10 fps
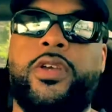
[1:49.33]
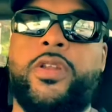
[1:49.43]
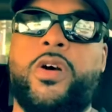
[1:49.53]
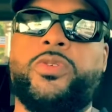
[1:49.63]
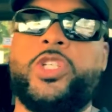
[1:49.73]
you
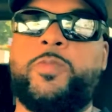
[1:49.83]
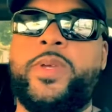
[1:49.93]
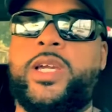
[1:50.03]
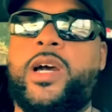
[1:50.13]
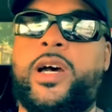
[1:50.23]
know, just
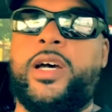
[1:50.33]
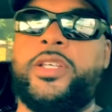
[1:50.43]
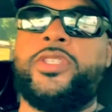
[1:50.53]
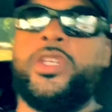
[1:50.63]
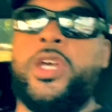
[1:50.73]

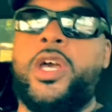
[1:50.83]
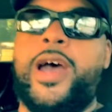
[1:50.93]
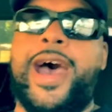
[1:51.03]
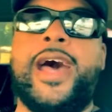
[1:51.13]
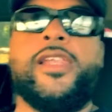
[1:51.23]
because
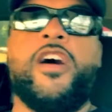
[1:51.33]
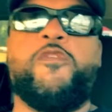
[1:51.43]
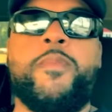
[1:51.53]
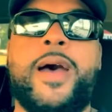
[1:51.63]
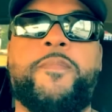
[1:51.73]
I
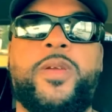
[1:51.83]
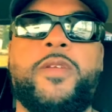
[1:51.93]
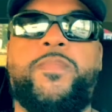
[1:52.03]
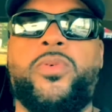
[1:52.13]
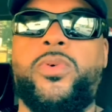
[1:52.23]
love my
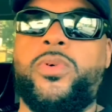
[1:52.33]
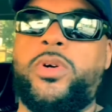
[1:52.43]
people,